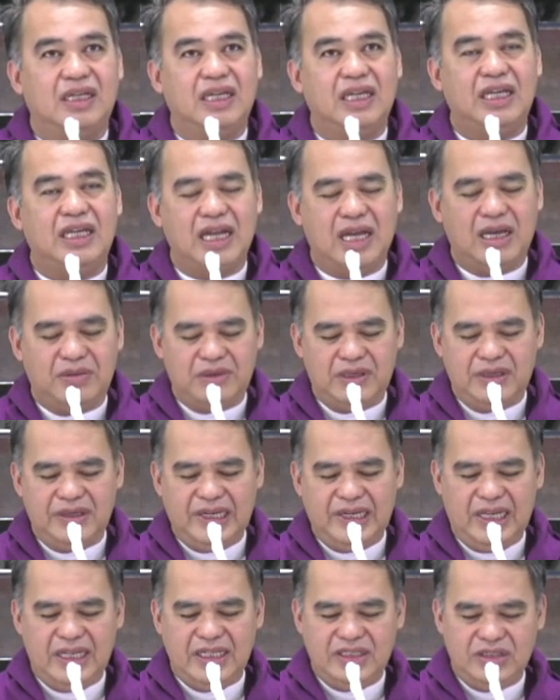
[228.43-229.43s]
in our
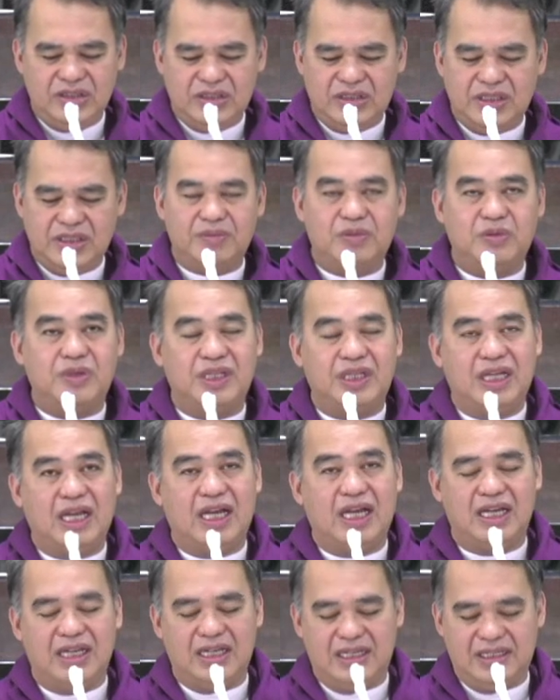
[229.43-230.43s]
relationship with
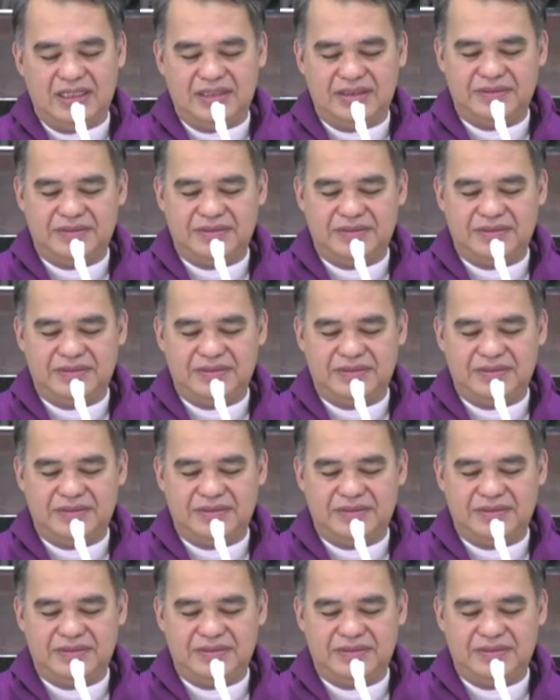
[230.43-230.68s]
God,